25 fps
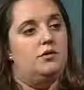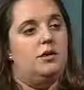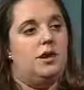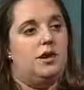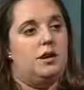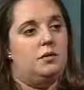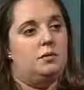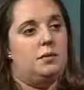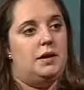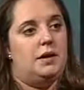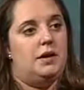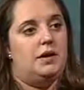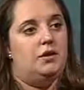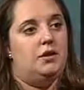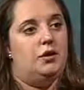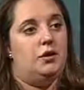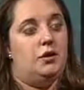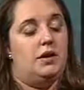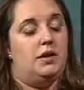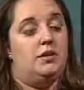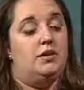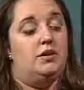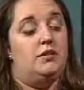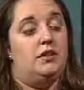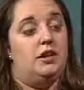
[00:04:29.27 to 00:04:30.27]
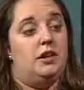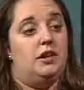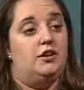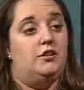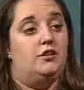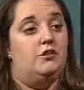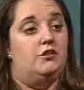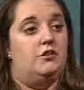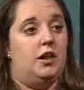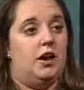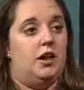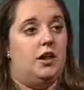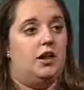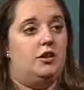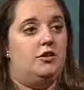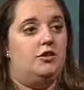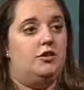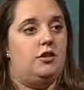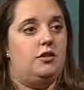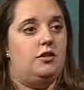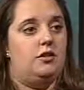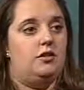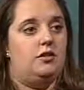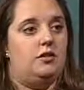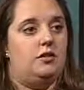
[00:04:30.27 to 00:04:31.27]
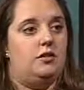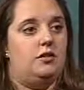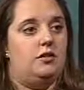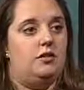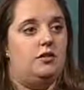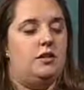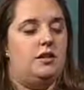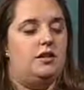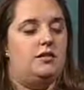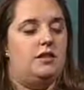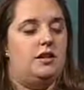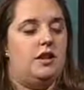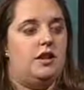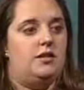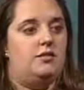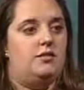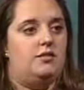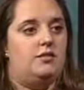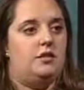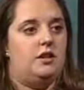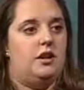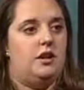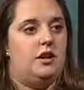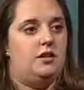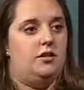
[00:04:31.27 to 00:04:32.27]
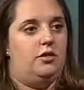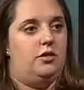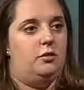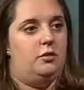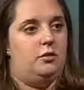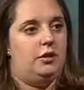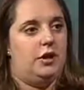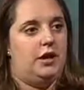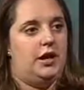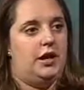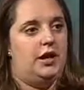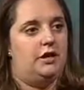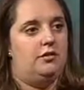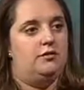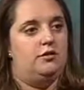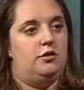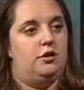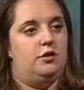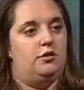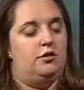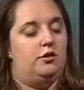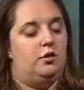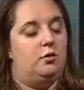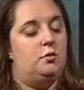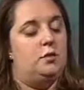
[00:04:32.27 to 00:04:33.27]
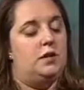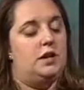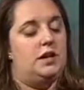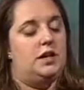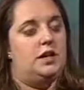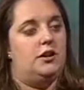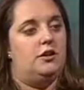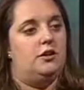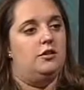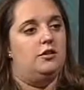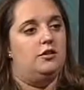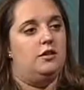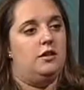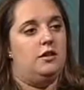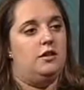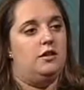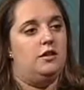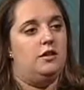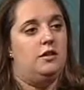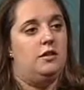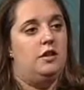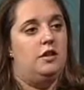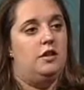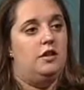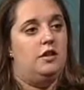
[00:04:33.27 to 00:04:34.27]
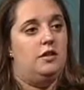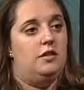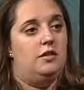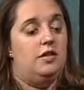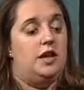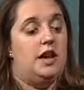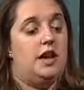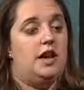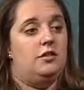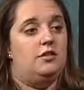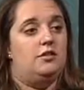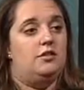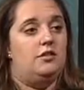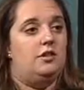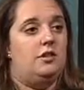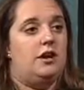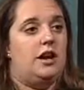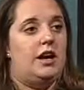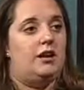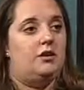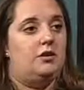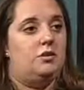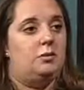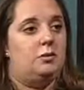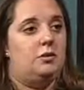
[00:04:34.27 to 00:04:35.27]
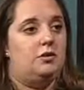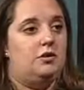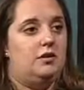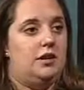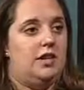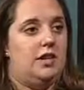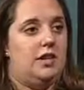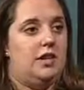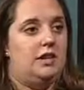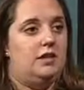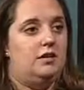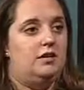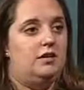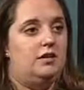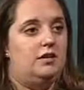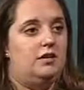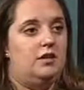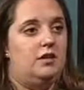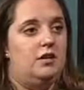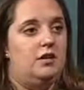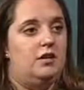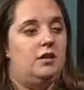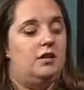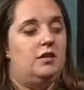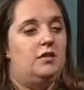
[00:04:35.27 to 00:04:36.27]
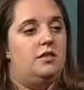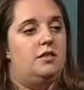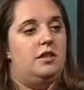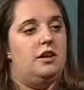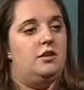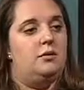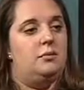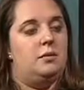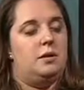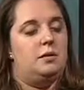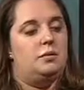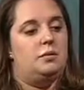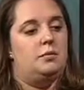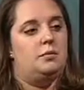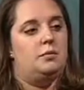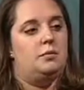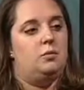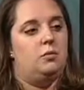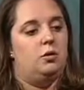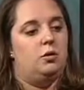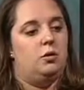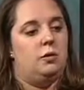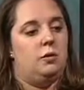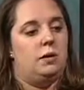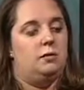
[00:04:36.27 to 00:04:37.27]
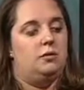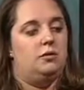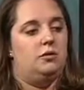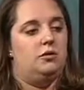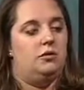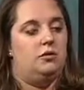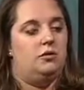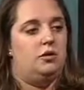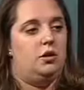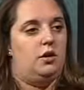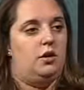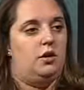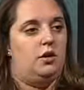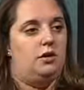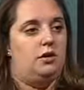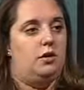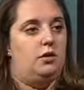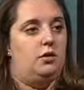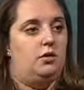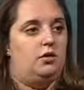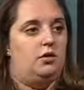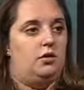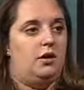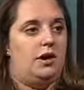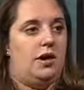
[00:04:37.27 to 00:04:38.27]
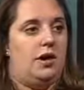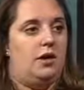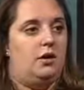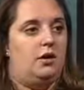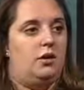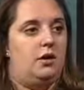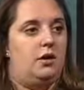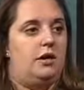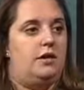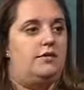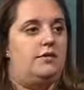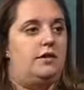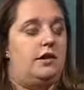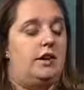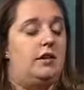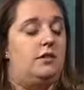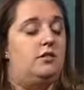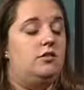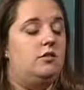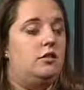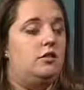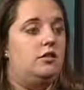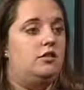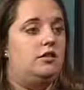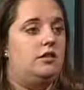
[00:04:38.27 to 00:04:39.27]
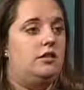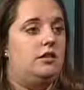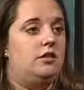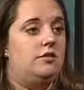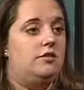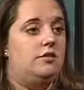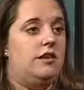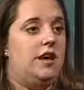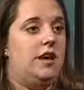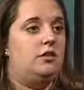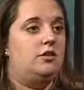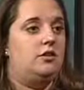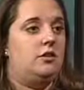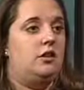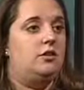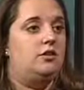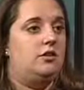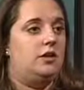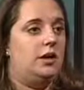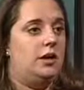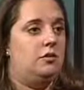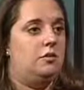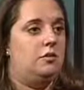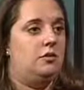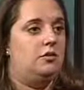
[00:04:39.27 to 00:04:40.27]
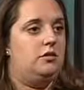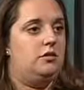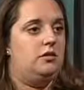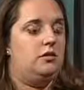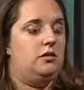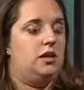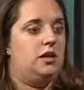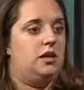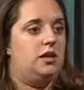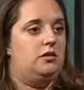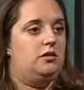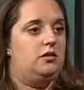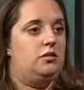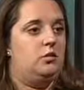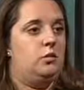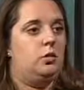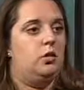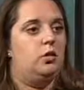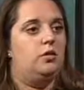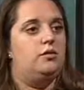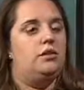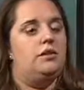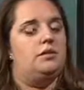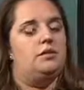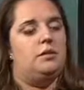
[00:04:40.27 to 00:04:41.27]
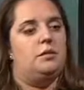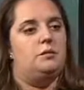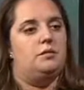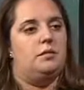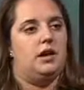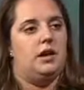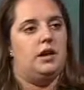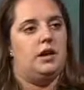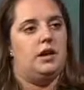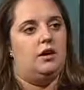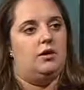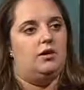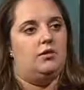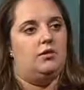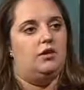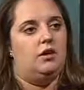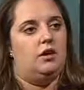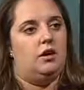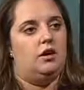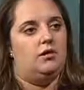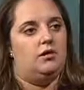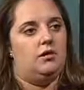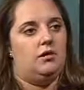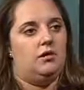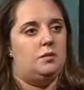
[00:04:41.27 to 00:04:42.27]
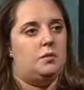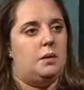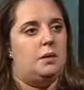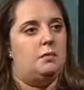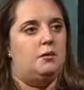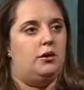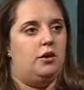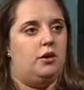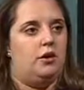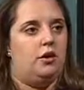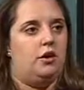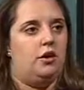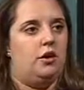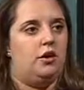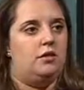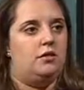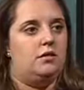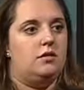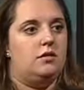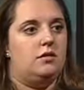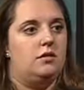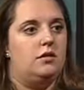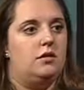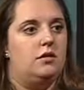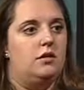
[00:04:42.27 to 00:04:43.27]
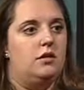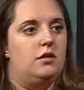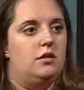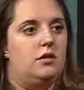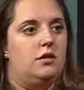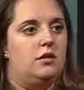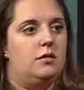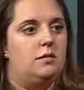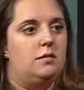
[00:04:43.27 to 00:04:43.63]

would recommend going to see a neurologist, since they have studied the brain for so many years and that is their expertise. They will be able to diagnose now if it is in fact Alzheimer's disease or if it's something else causing the memory loss. Mm-hmm.